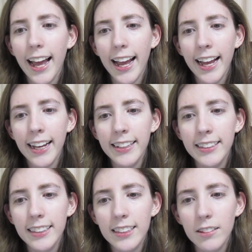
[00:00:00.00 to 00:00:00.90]

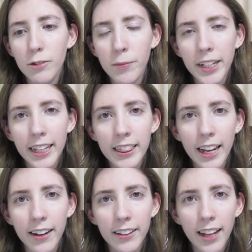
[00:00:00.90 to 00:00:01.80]
And when we get
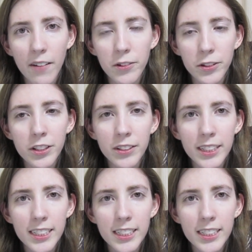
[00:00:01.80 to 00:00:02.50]
there in the afternoon,